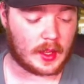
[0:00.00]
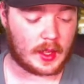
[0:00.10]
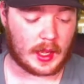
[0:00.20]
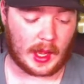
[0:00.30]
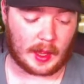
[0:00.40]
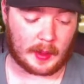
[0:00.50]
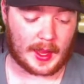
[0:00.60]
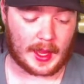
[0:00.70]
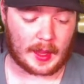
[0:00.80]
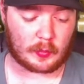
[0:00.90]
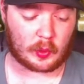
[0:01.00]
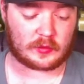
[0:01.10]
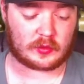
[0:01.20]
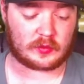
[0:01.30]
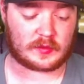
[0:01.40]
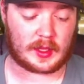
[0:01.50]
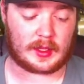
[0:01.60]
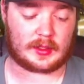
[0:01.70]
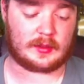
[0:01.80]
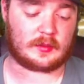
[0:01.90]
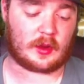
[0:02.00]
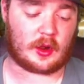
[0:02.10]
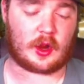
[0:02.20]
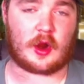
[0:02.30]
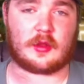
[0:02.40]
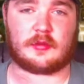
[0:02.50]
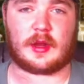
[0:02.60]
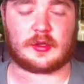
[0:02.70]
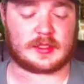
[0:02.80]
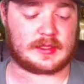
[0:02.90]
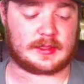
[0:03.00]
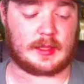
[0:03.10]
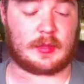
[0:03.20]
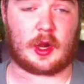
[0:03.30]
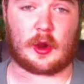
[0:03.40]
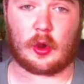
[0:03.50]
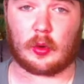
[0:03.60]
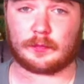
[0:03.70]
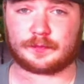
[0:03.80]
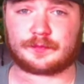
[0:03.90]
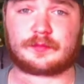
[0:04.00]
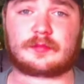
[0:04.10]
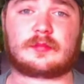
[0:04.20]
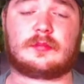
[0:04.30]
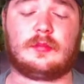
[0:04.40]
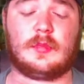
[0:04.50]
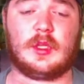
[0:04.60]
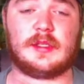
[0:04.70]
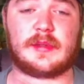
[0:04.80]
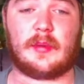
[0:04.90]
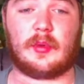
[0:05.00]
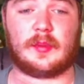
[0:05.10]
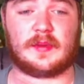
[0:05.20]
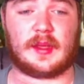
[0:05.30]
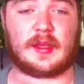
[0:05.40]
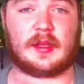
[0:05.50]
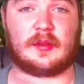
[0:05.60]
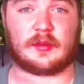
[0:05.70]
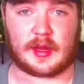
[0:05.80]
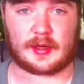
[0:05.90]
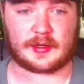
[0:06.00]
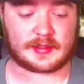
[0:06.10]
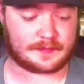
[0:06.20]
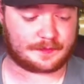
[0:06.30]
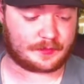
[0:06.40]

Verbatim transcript: Um, I am going to take Derek Carr and the Raiders in this game. They are home, so I will be taking the Raiders.